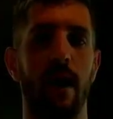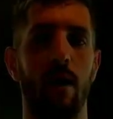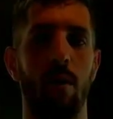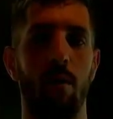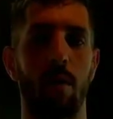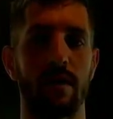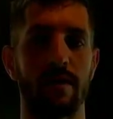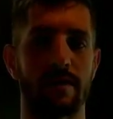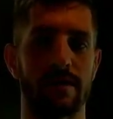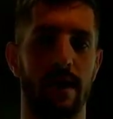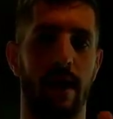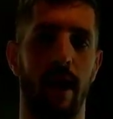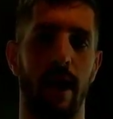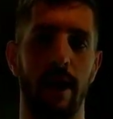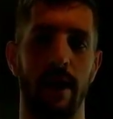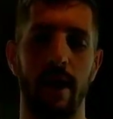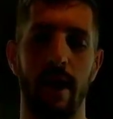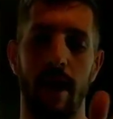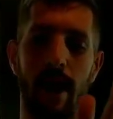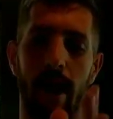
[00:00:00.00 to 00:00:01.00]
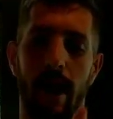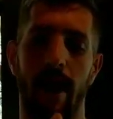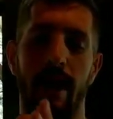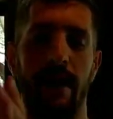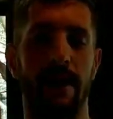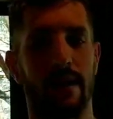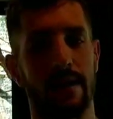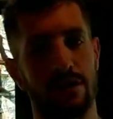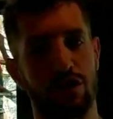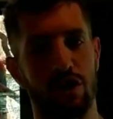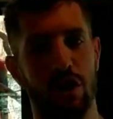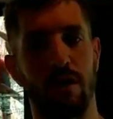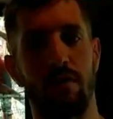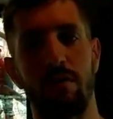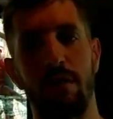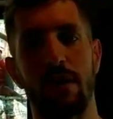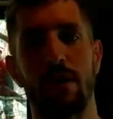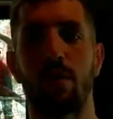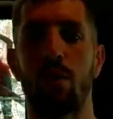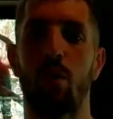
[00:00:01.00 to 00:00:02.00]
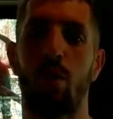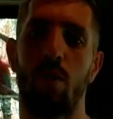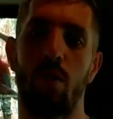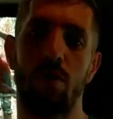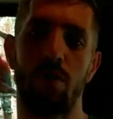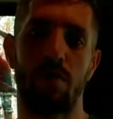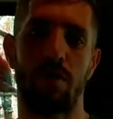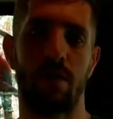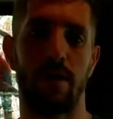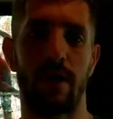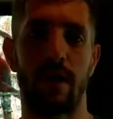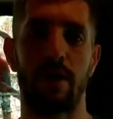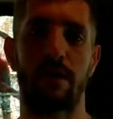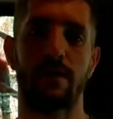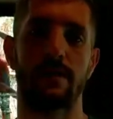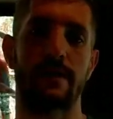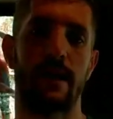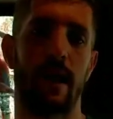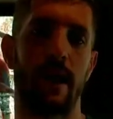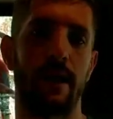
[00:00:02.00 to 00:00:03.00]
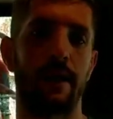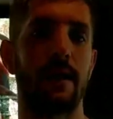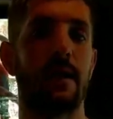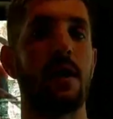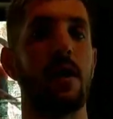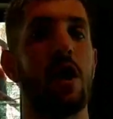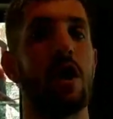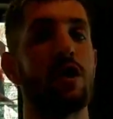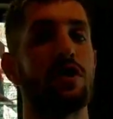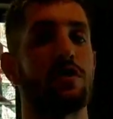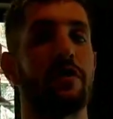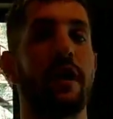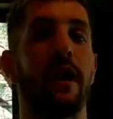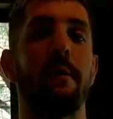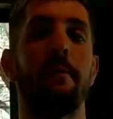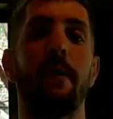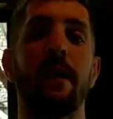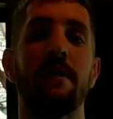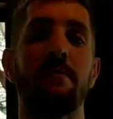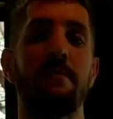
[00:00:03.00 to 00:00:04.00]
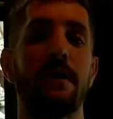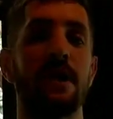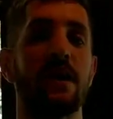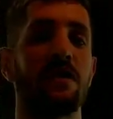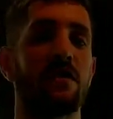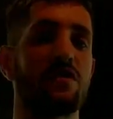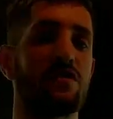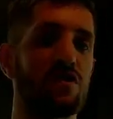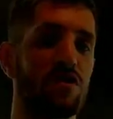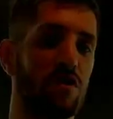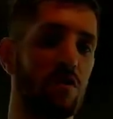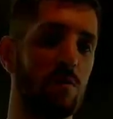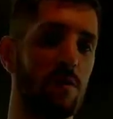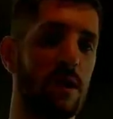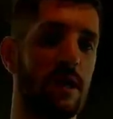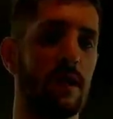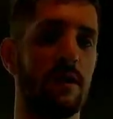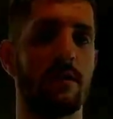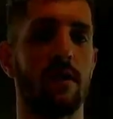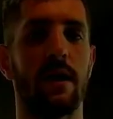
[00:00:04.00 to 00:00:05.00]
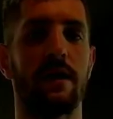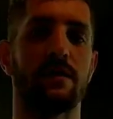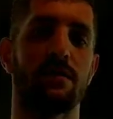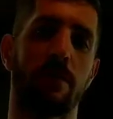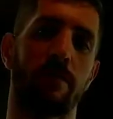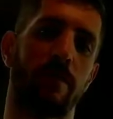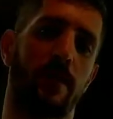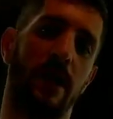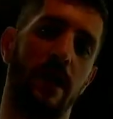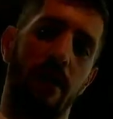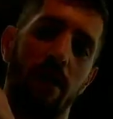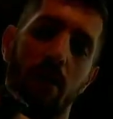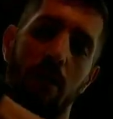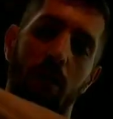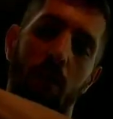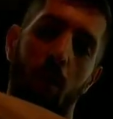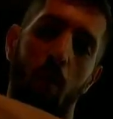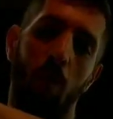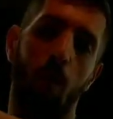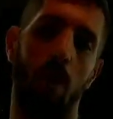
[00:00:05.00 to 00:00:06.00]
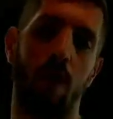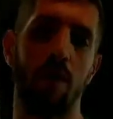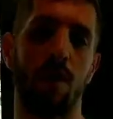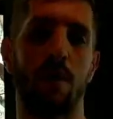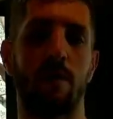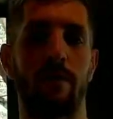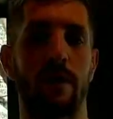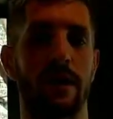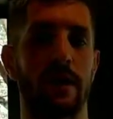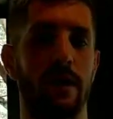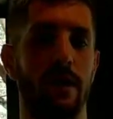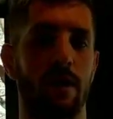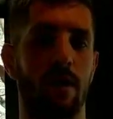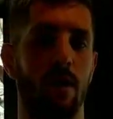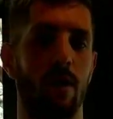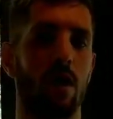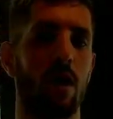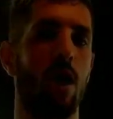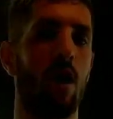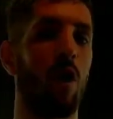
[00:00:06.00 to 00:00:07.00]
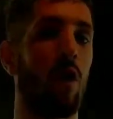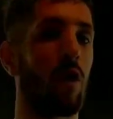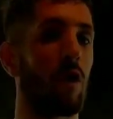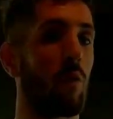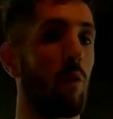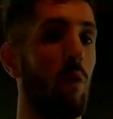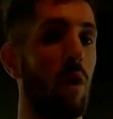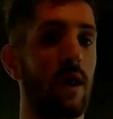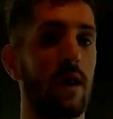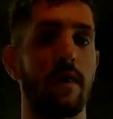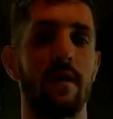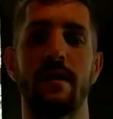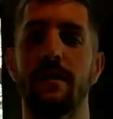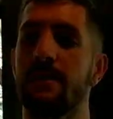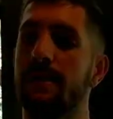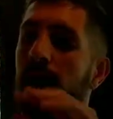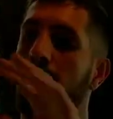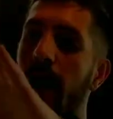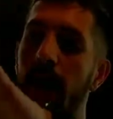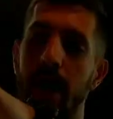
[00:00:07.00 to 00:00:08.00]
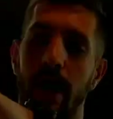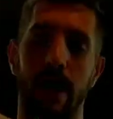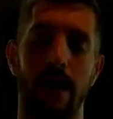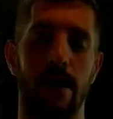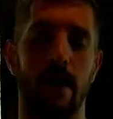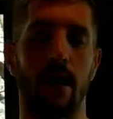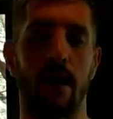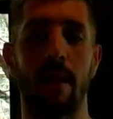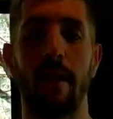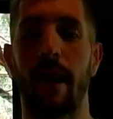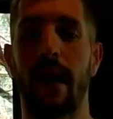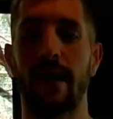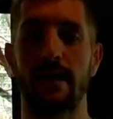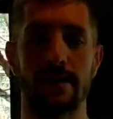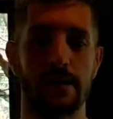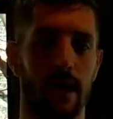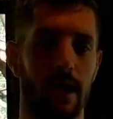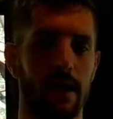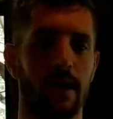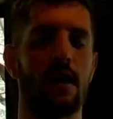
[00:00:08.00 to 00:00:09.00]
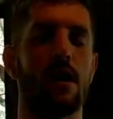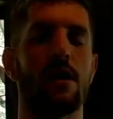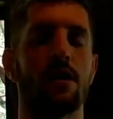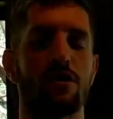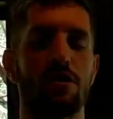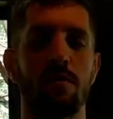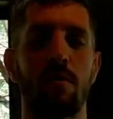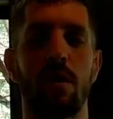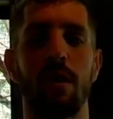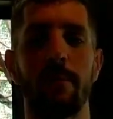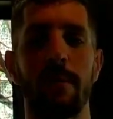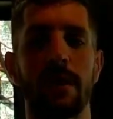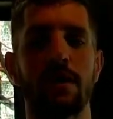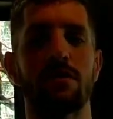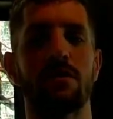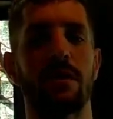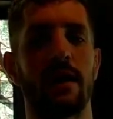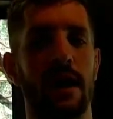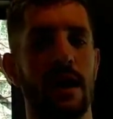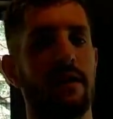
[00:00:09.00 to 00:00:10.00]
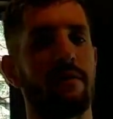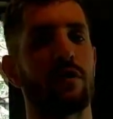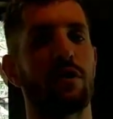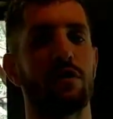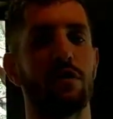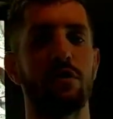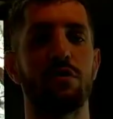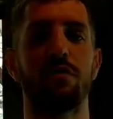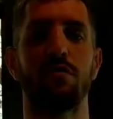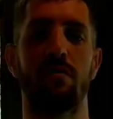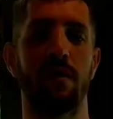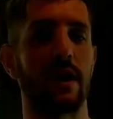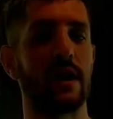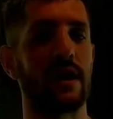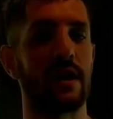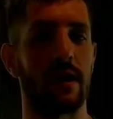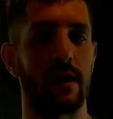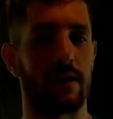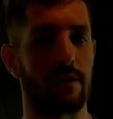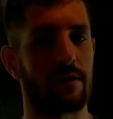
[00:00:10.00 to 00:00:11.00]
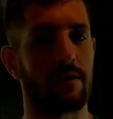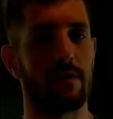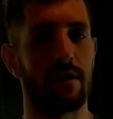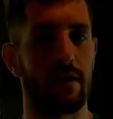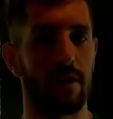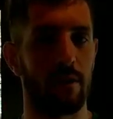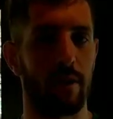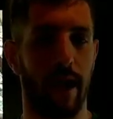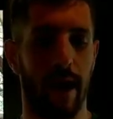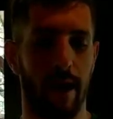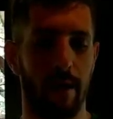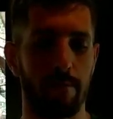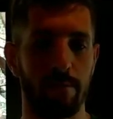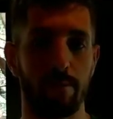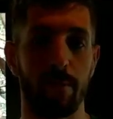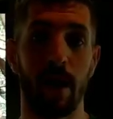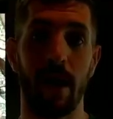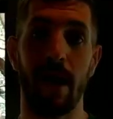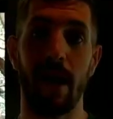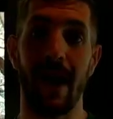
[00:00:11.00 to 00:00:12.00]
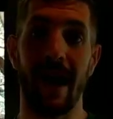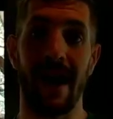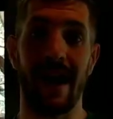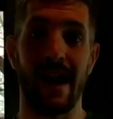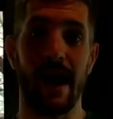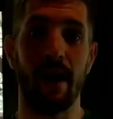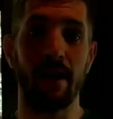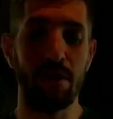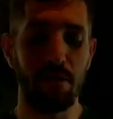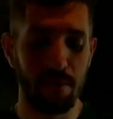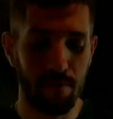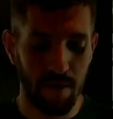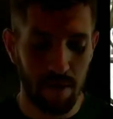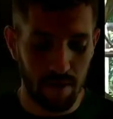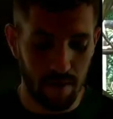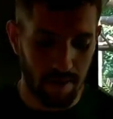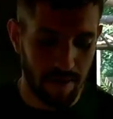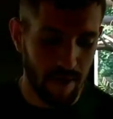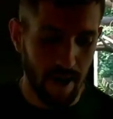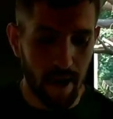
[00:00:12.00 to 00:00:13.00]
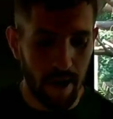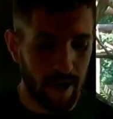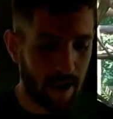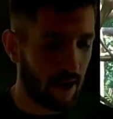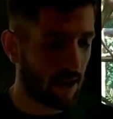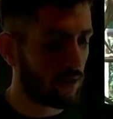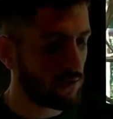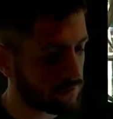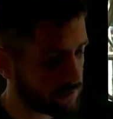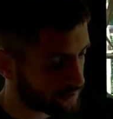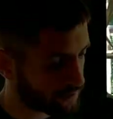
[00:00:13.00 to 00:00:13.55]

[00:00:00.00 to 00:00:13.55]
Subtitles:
on one side and get generally cooler to the other side. So that might mean 2 heat lights over here, 1 over here, or 1 on this side and none on that side. So you want to make sure they have a good gradient to that. And how you figure that out